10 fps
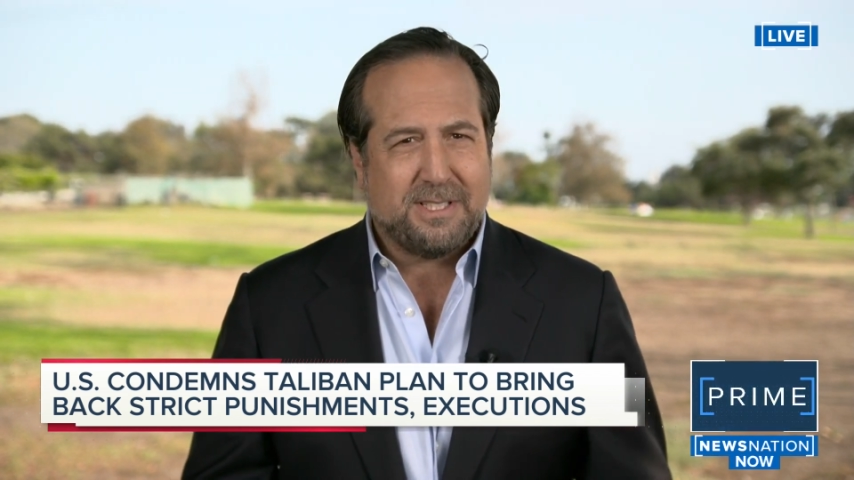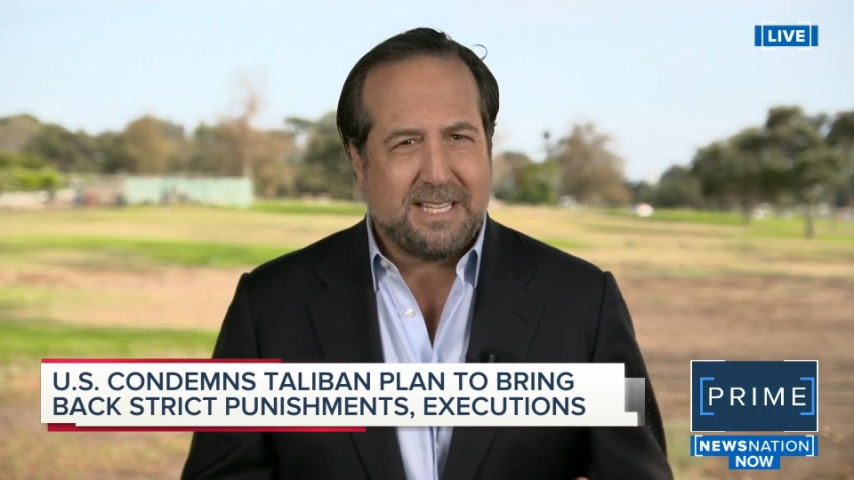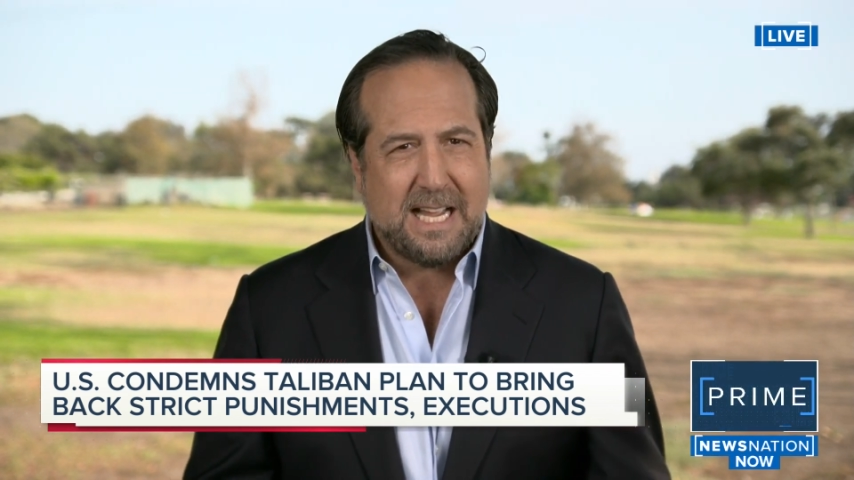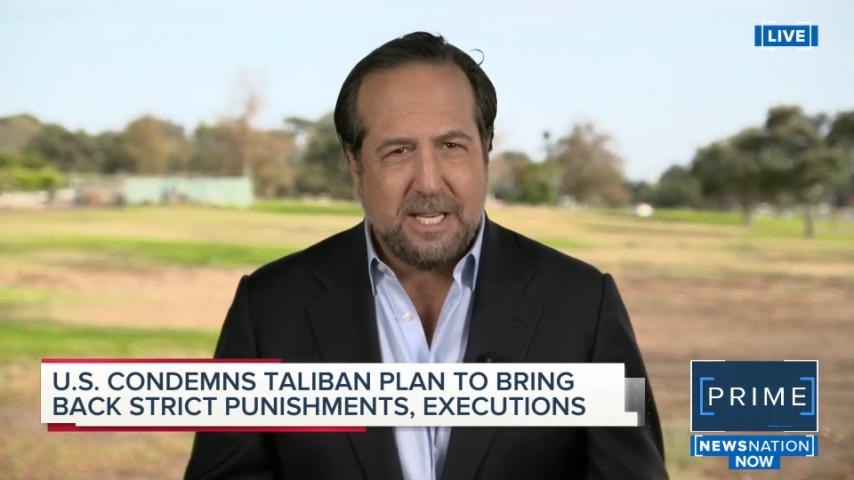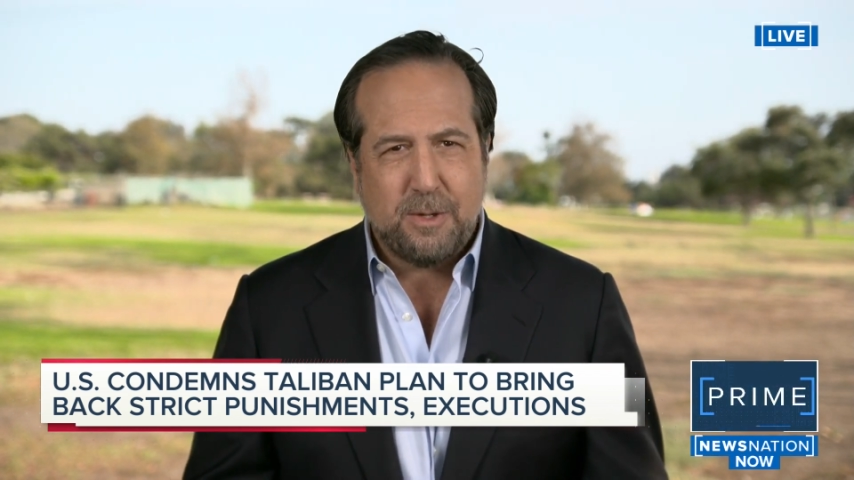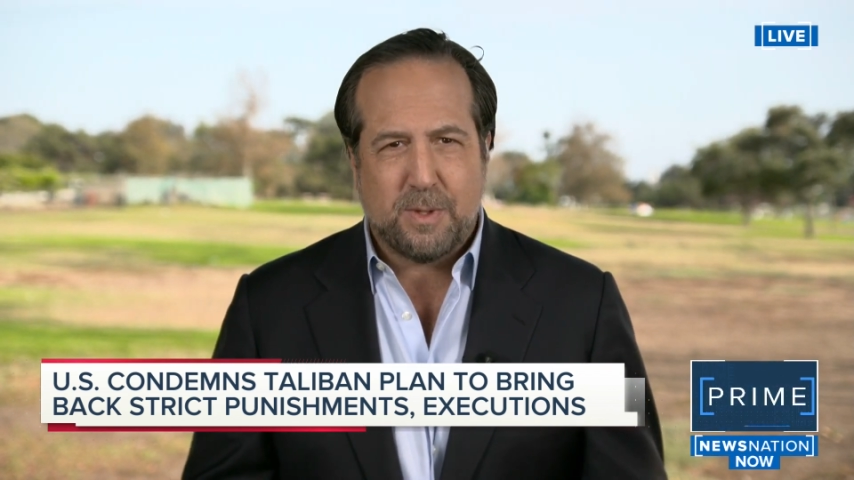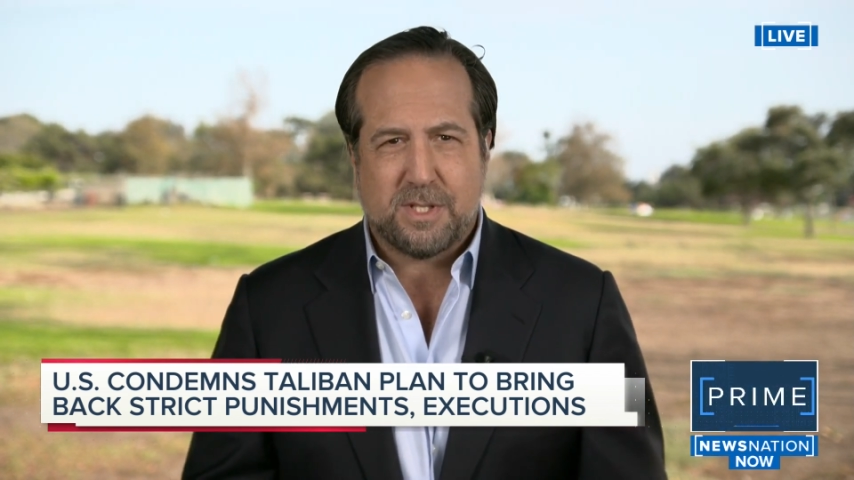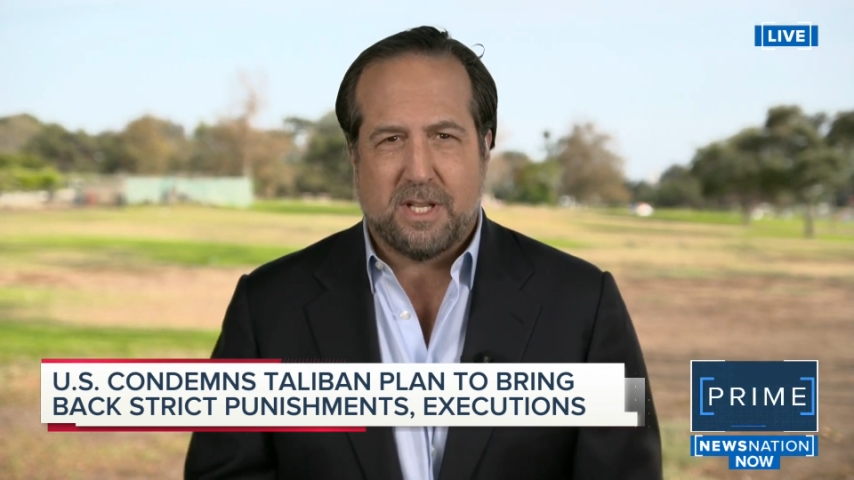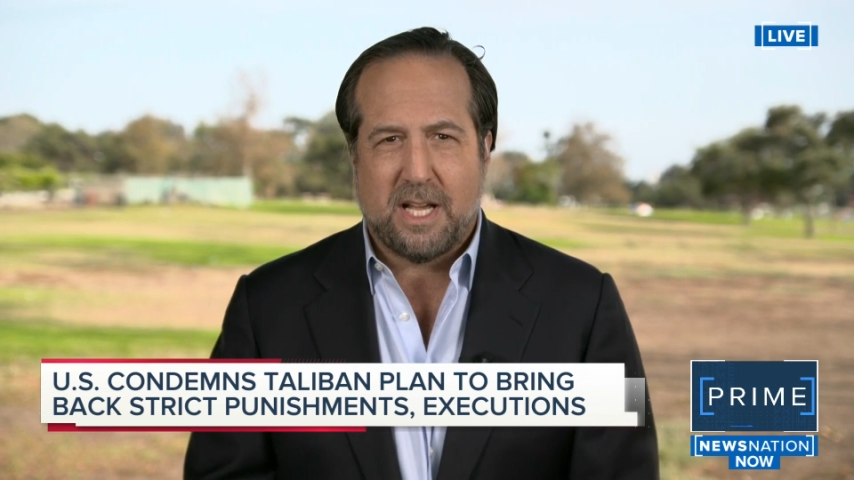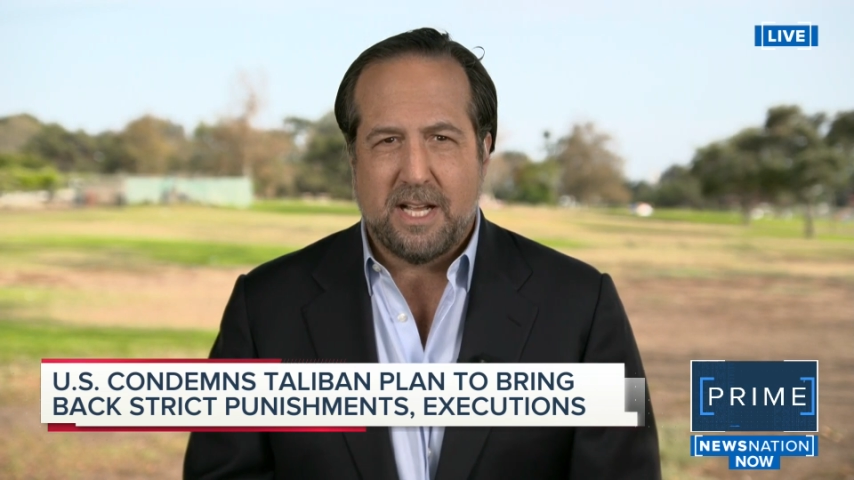
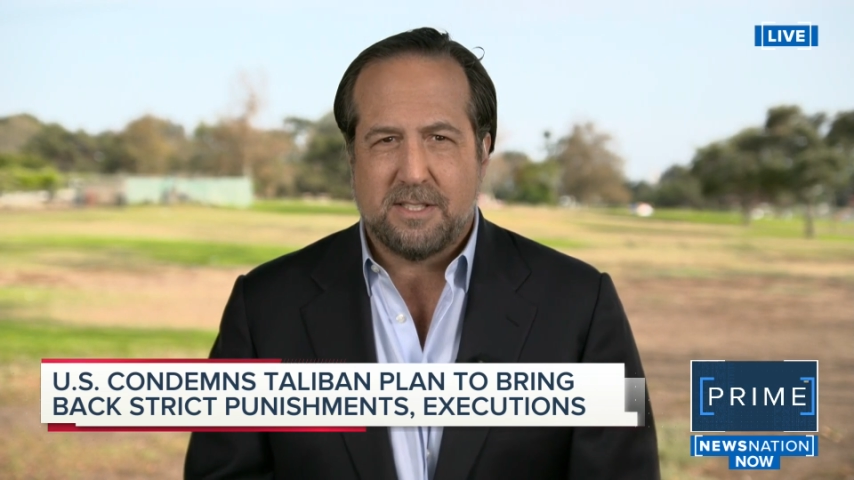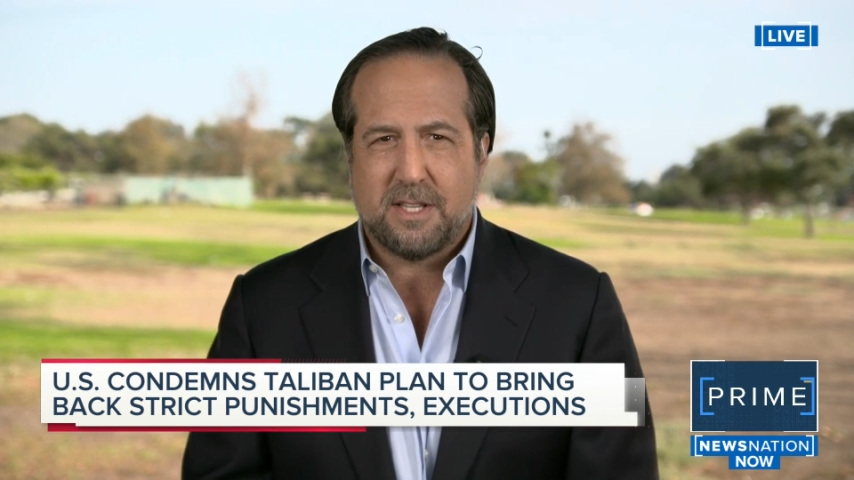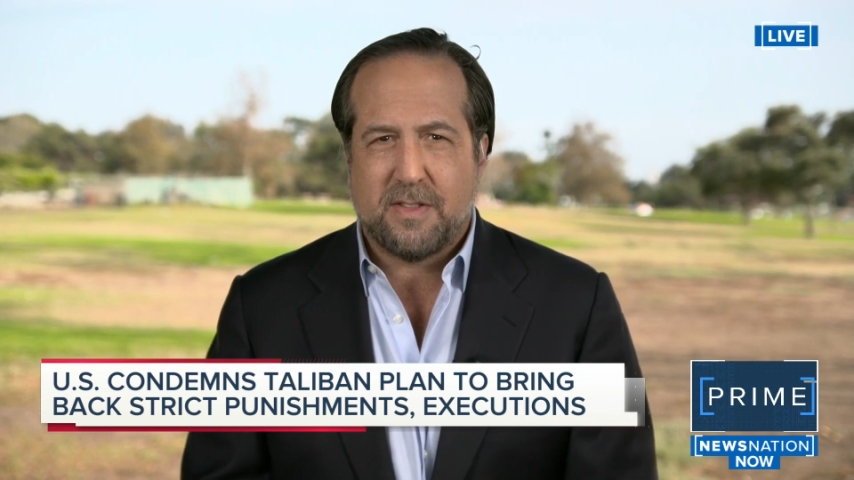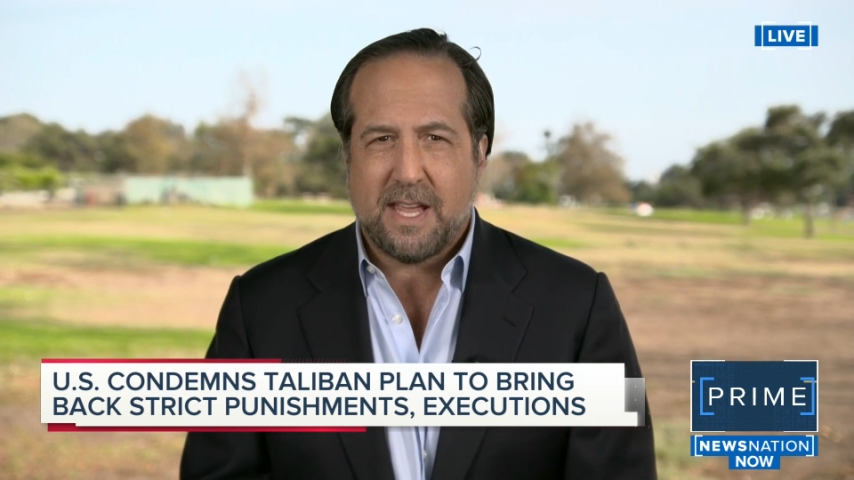tenuous alliance that